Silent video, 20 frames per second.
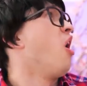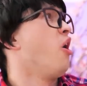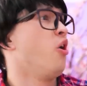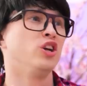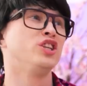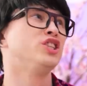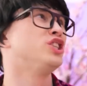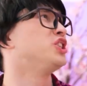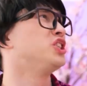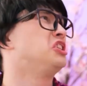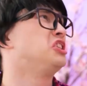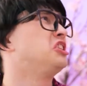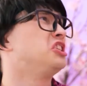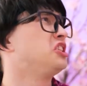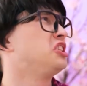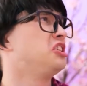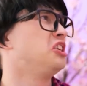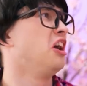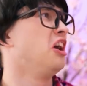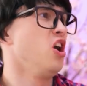Wait, I'm
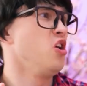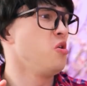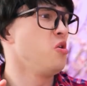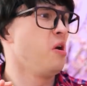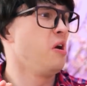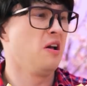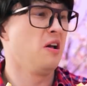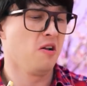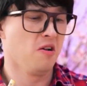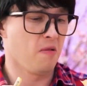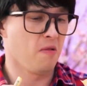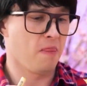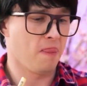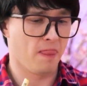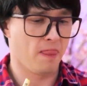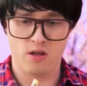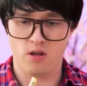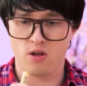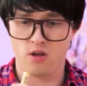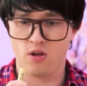sorry. Don't
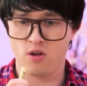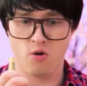cry.